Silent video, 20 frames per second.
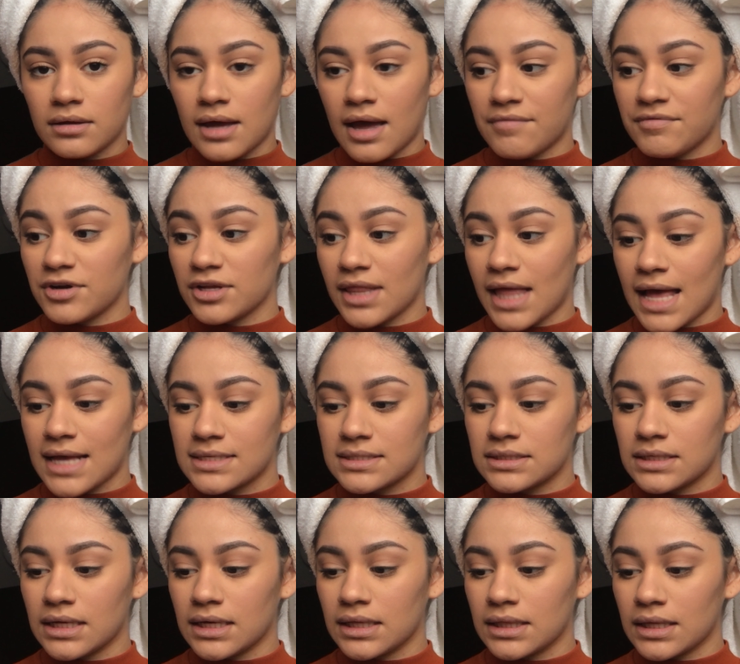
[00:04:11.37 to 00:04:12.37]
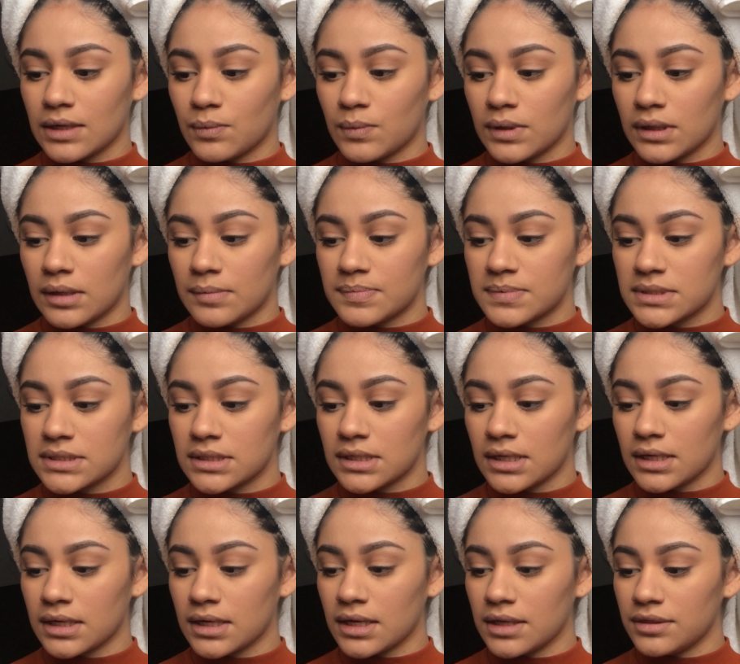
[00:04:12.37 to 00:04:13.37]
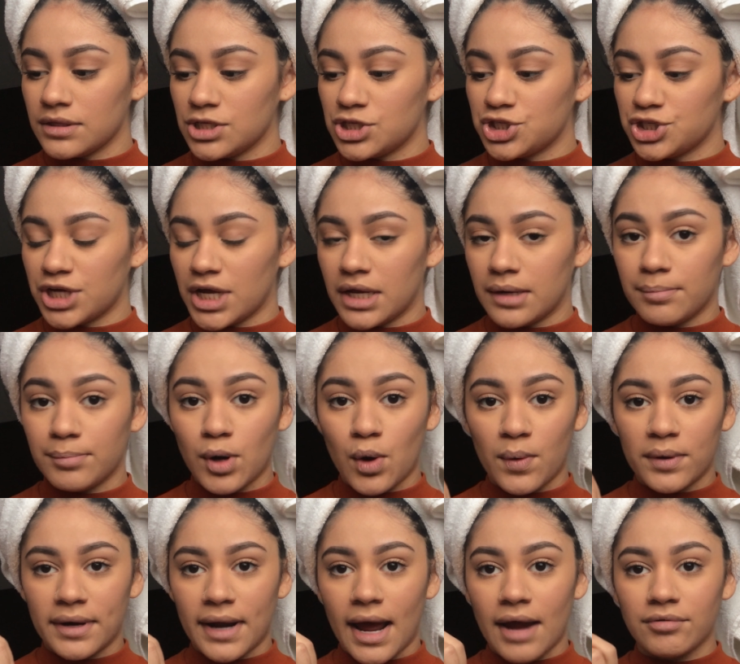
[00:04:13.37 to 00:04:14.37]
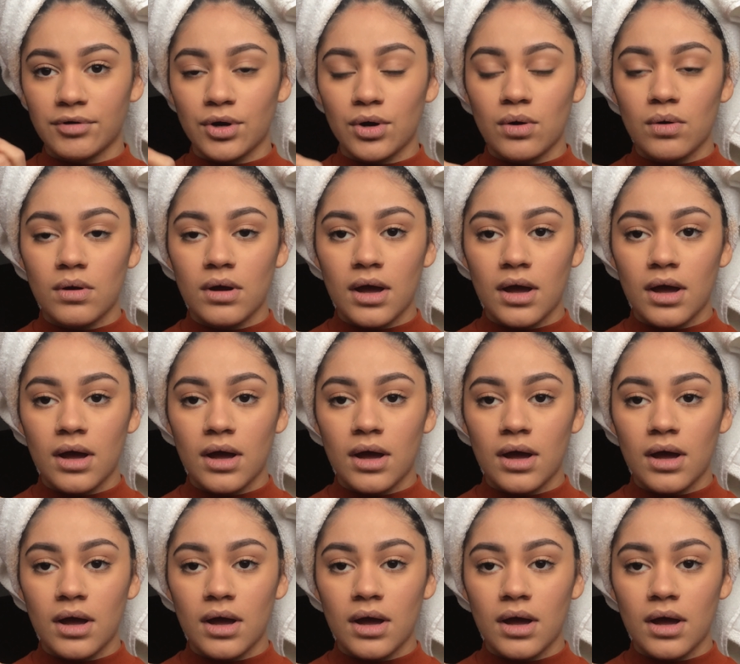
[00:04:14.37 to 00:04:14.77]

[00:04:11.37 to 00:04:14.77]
Everlasting Liquid Lipstick in the shade Bow and Arrow.